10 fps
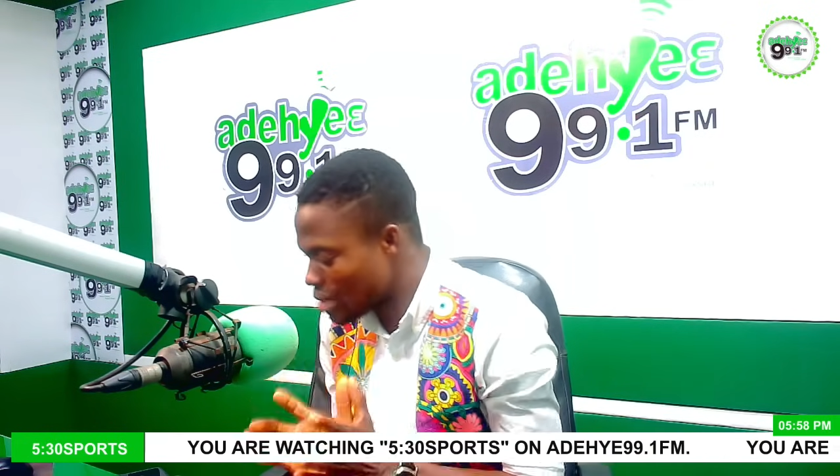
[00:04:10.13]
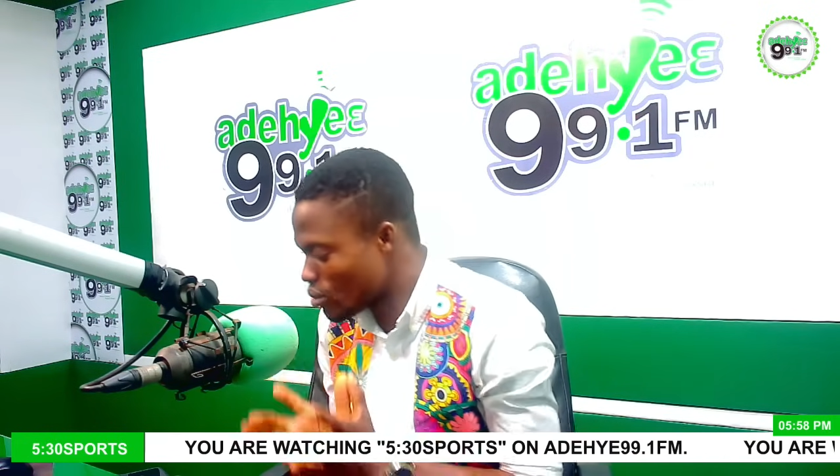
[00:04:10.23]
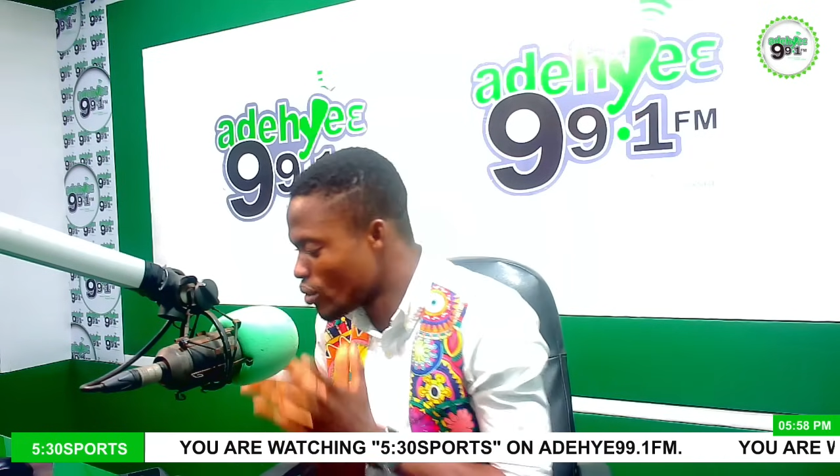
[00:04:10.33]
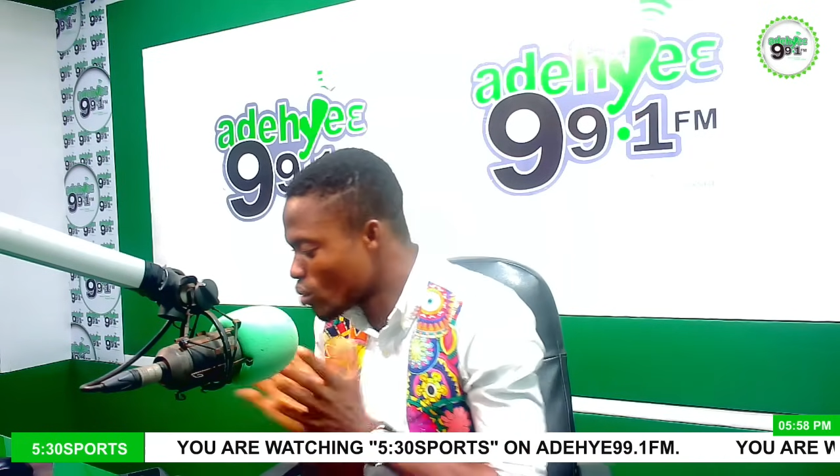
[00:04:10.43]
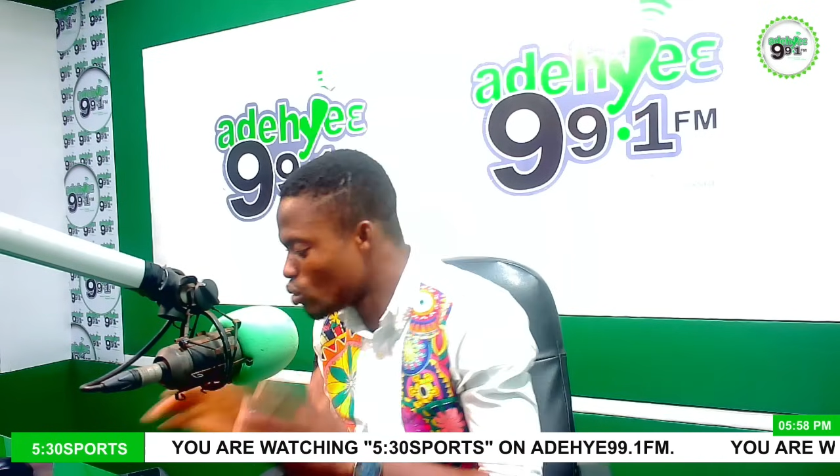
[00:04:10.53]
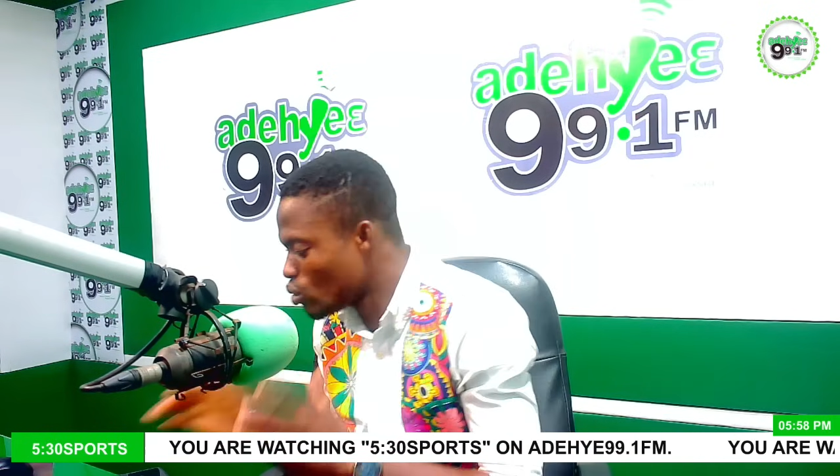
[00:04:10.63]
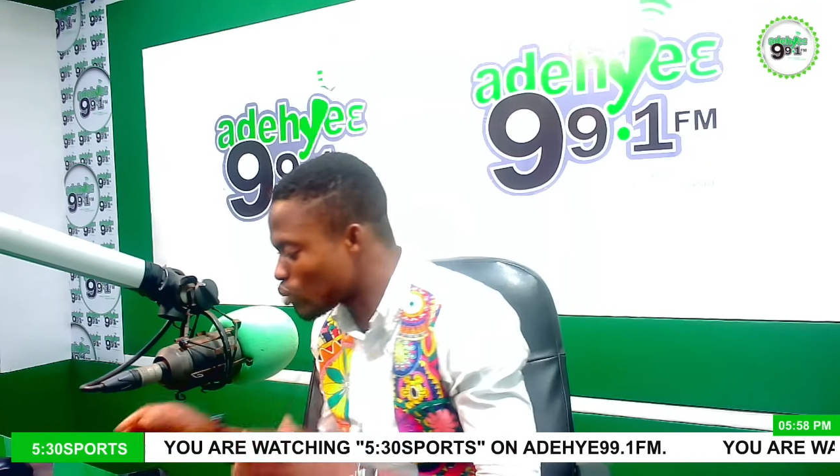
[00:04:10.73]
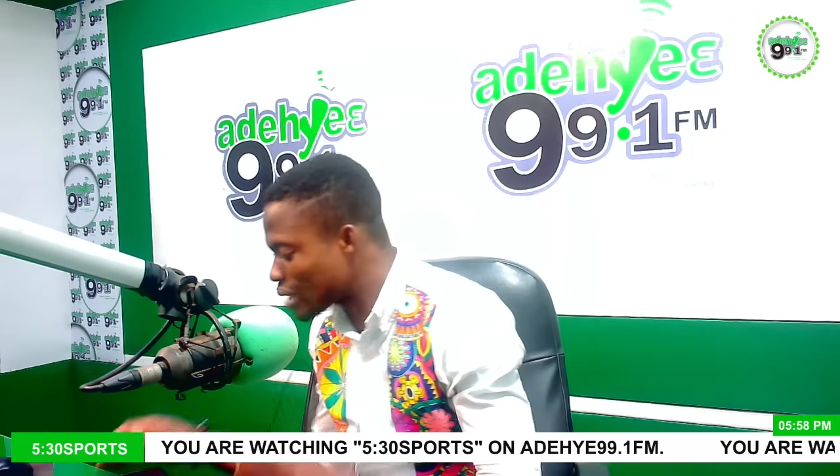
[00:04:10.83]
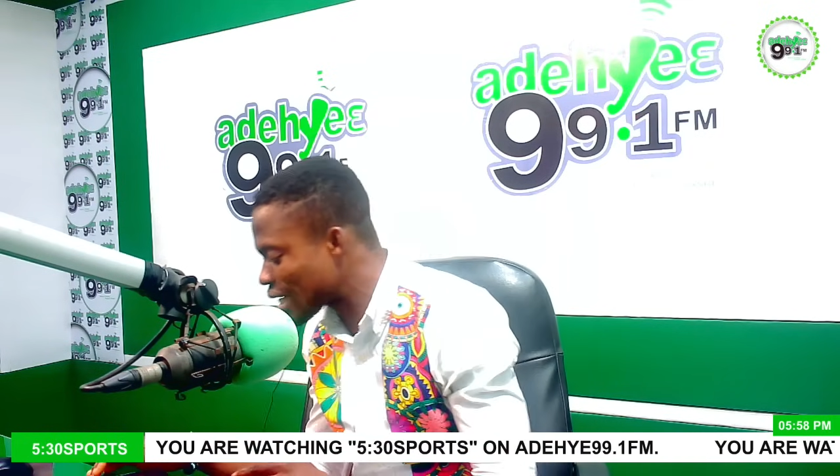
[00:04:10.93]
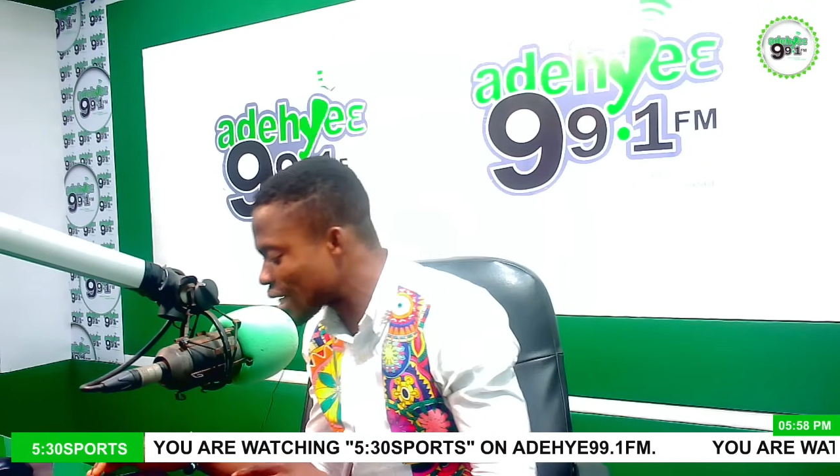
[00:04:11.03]
or your coach,
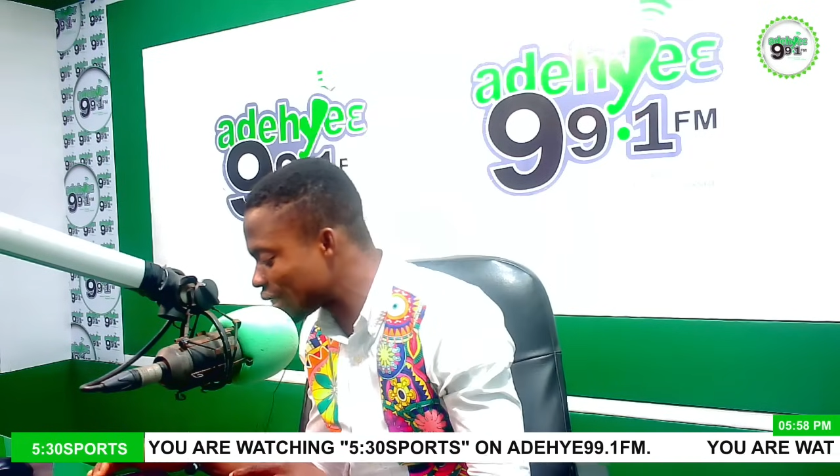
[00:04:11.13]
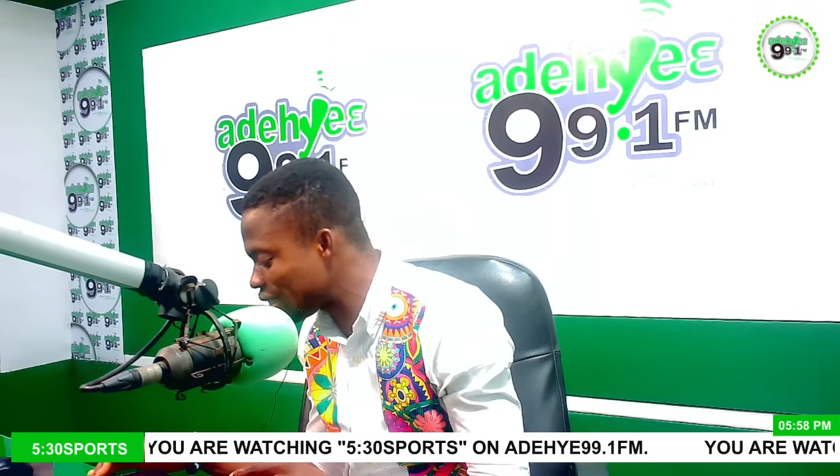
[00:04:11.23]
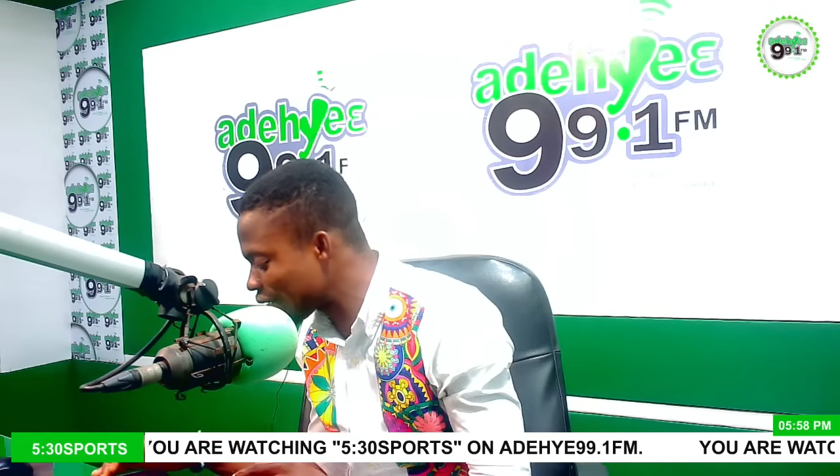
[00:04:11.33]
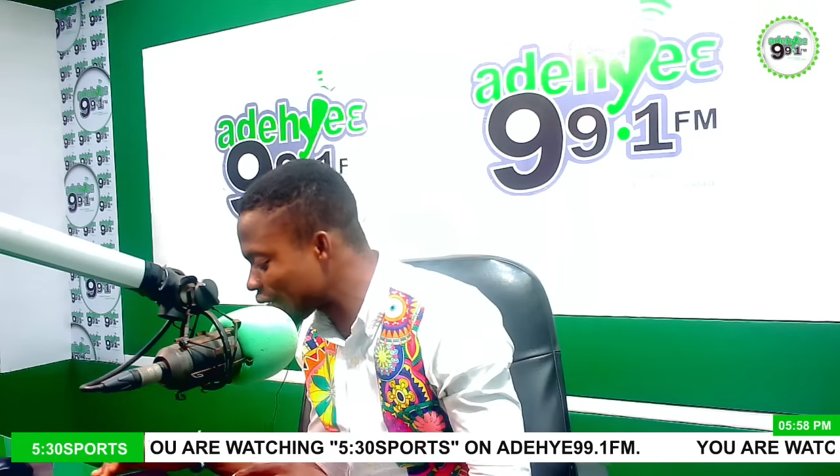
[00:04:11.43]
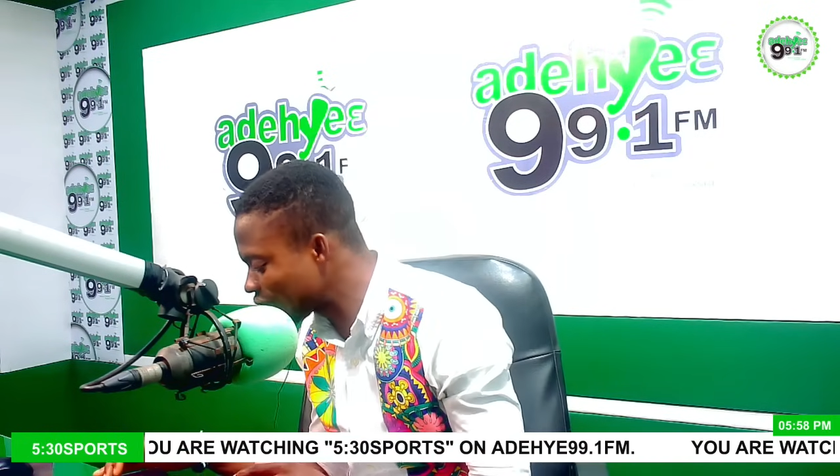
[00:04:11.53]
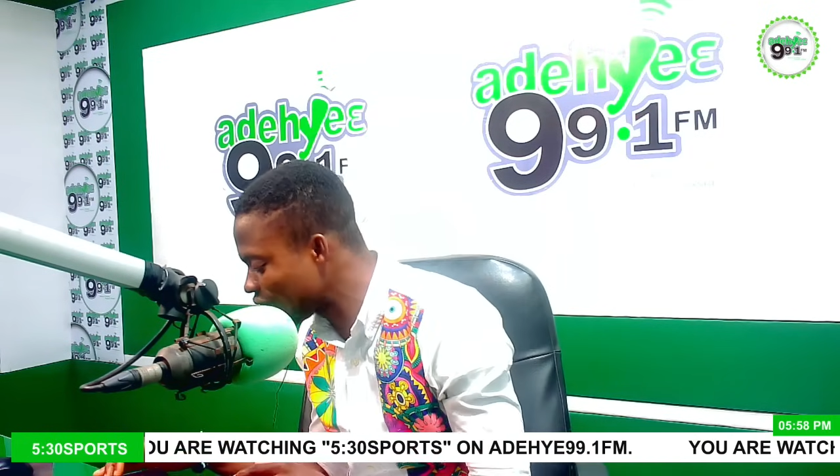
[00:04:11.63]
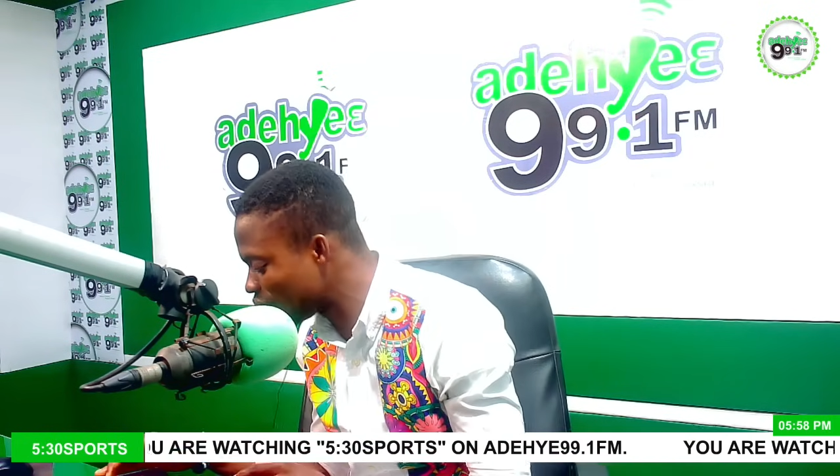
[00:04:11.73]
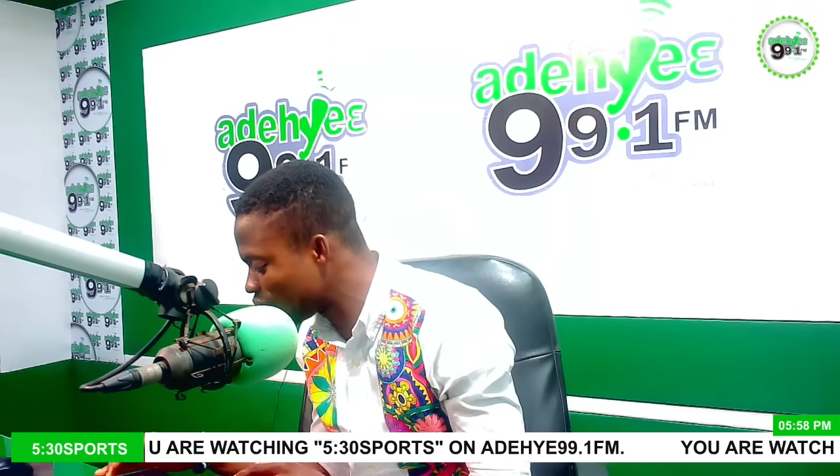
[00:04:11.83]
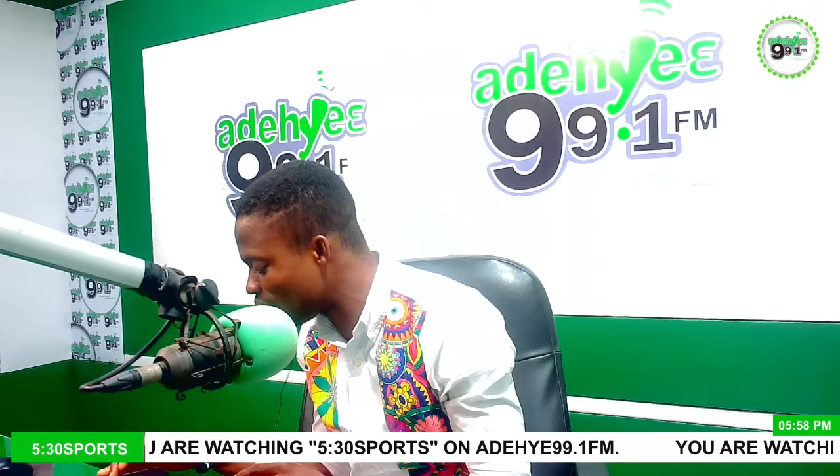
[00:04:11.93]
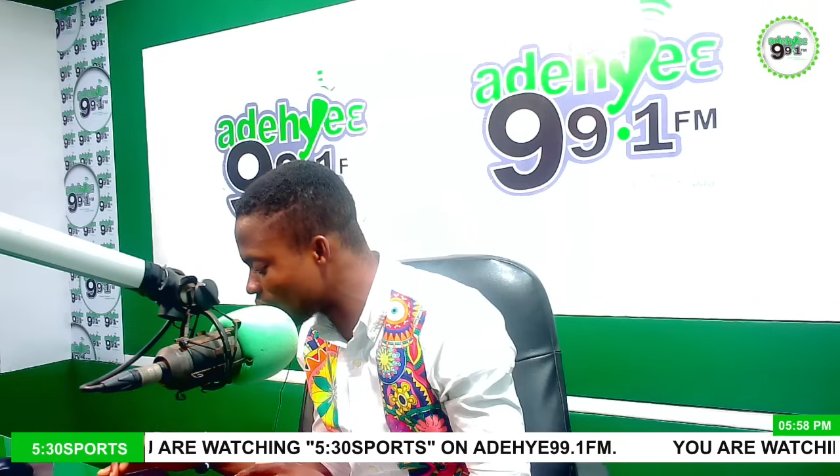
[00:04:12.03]
what are Dina, national team
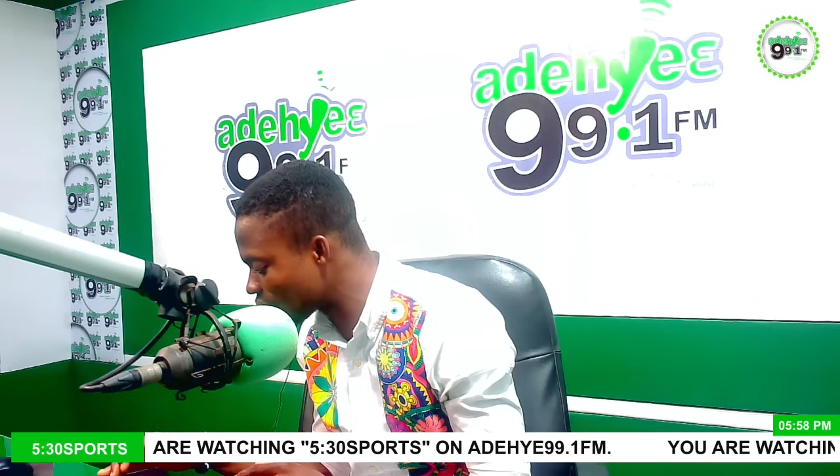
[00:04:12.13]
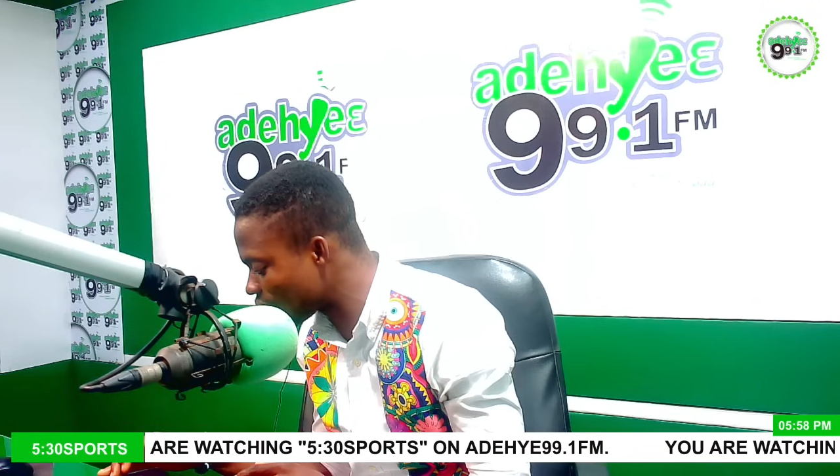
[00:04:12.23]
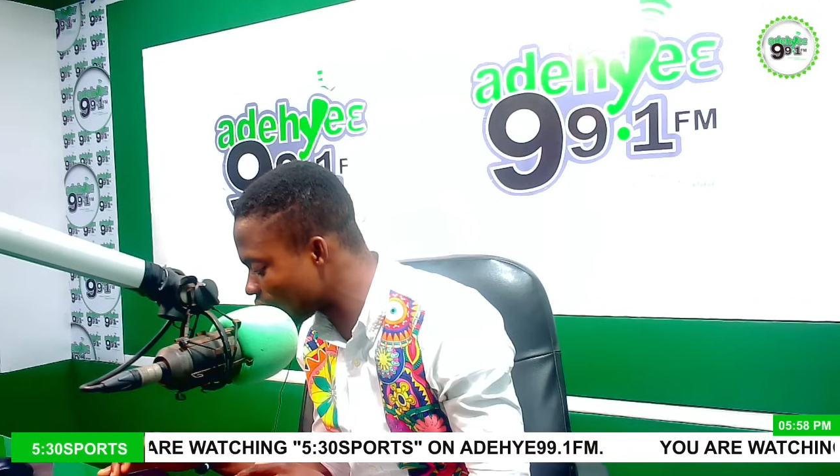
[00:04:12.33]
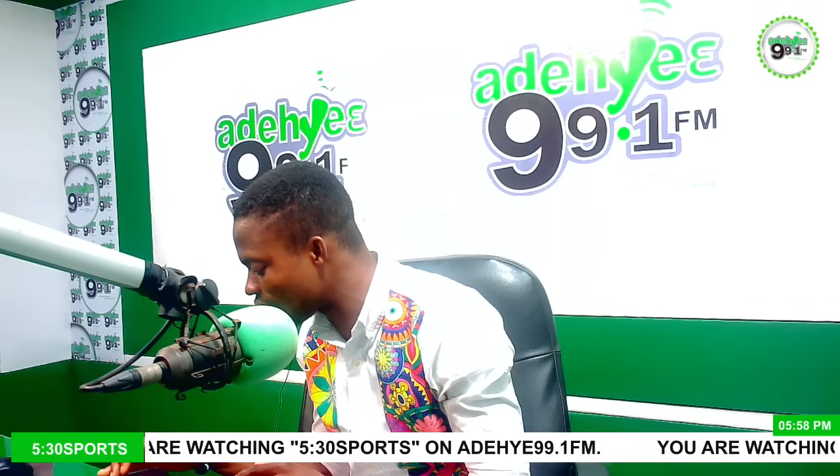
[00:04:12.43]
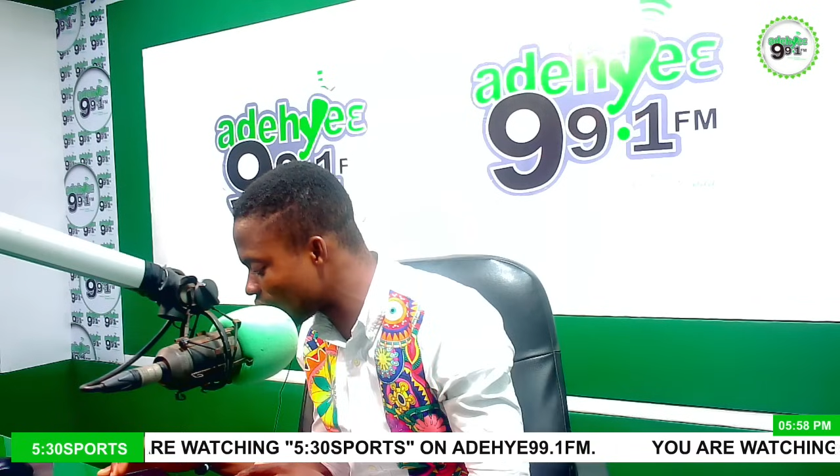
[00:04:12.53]
players, lady.